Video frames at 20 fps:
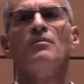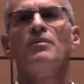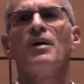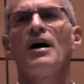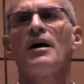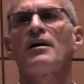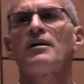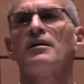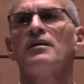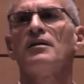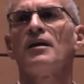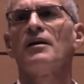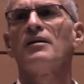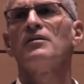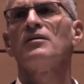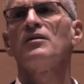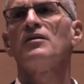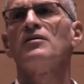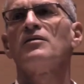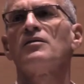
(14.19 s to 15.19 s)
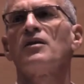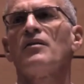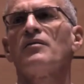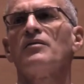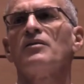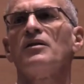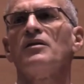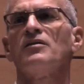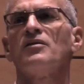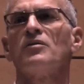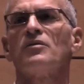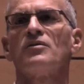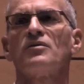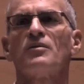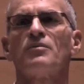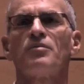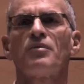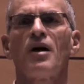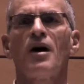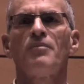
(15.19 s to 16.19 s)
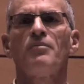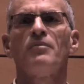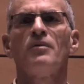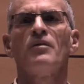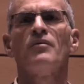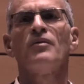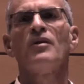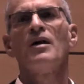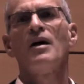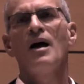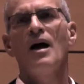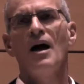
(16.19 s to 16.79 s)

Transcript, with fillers: Back in the 1970s, it was the problem of